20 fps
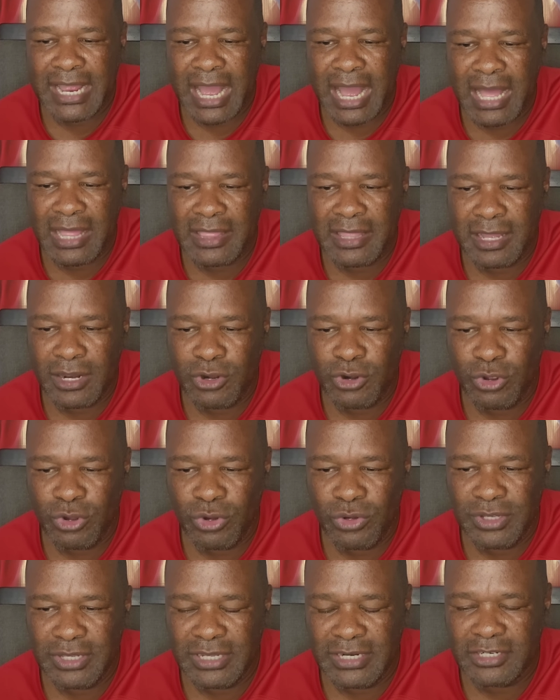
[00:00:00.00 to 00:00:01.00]
other
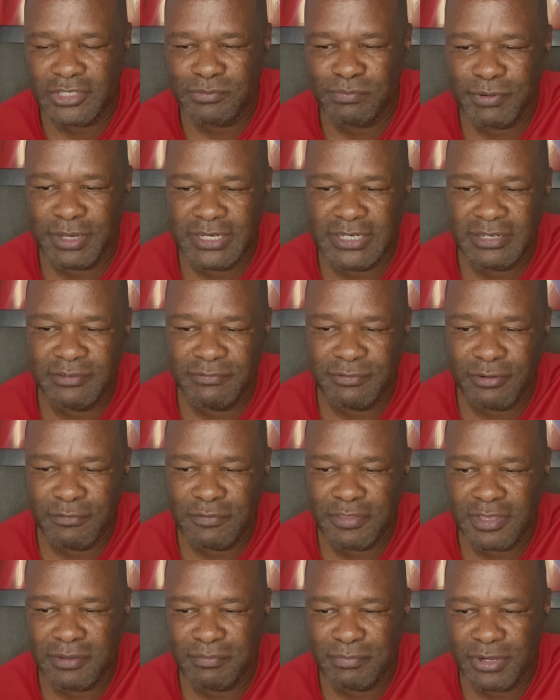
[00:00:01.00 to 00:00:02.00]
law, irrespective of
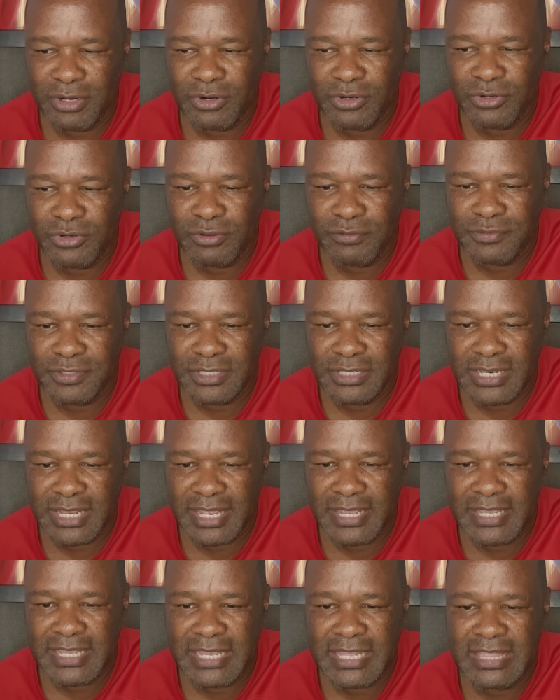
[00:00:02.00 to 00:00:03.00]
the period of
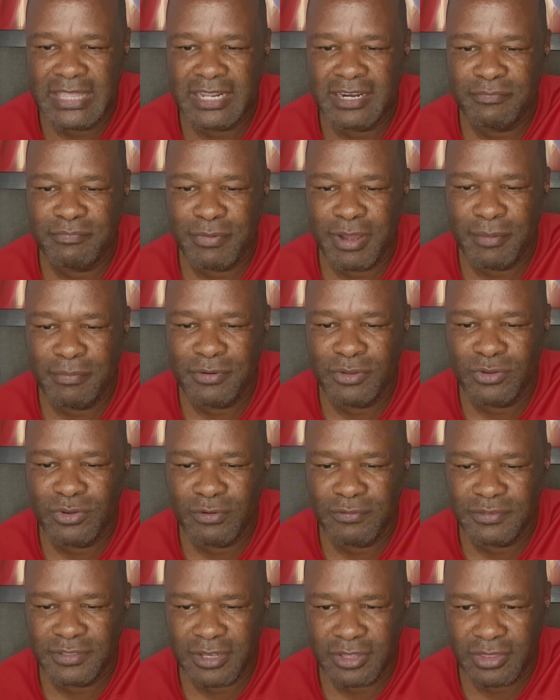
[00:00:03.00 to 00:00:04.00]
stay in the Republic
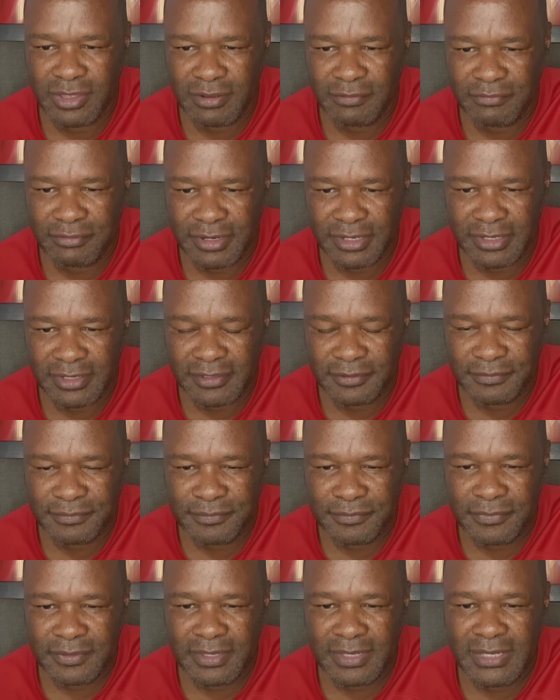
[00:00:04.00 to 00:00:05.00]
of South Africa.
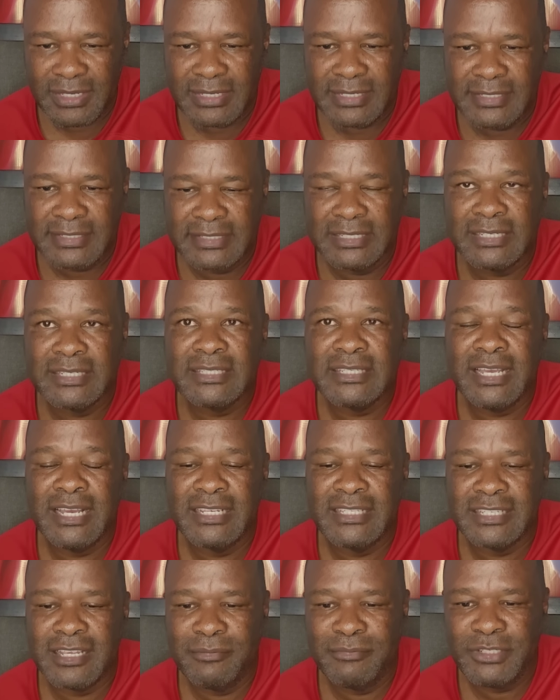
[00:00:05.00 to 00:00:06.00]
6.
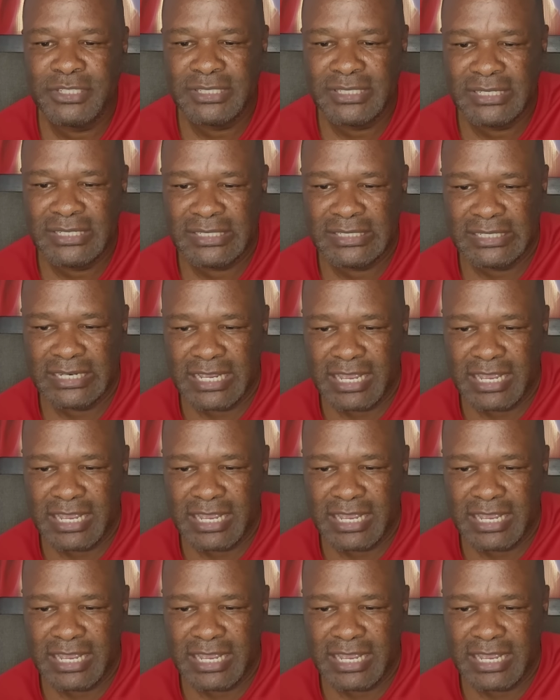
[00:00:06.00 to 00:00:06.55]
Exemption